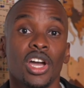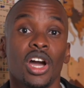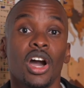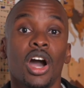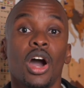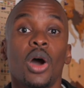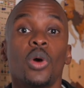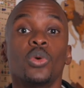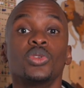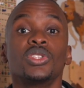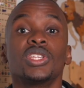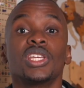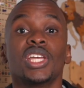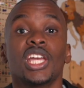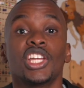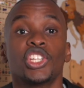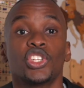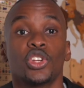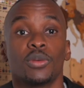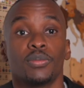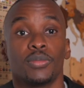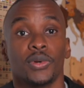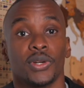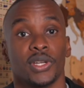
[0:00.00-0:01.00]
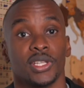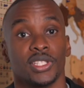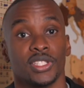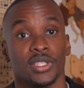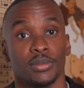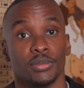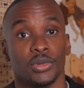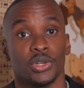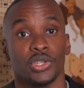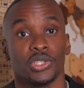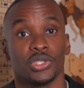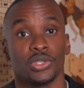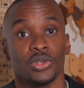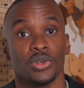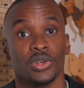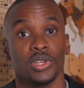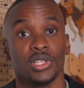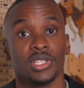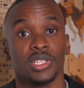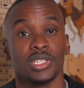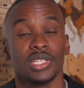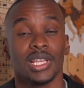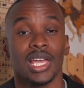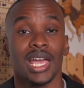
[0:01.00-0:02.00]
how to get your book into
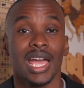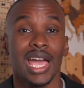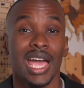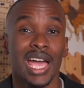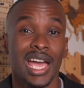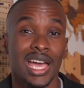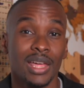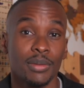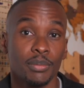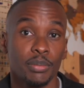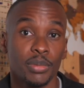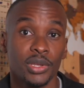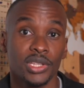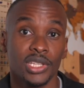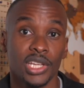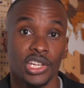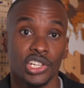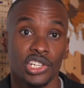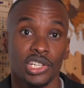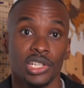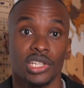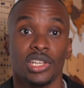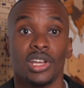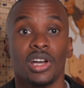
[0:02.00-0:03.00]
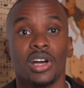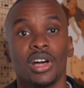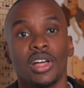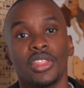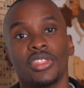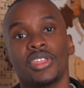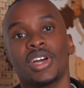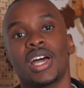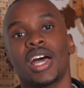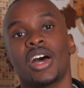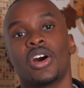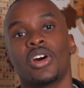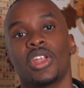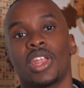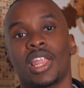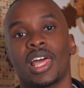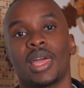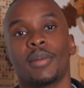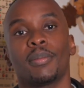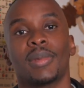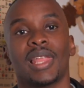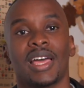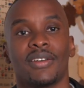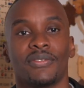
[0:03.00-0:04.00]
bookstores and potentially other
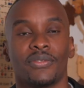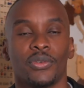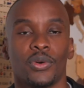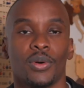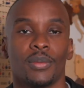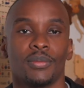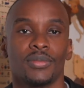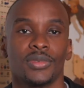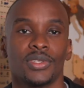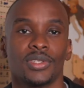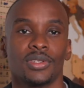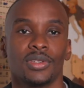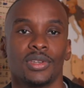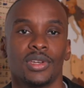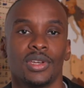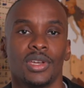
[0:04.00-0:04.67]
online platforms.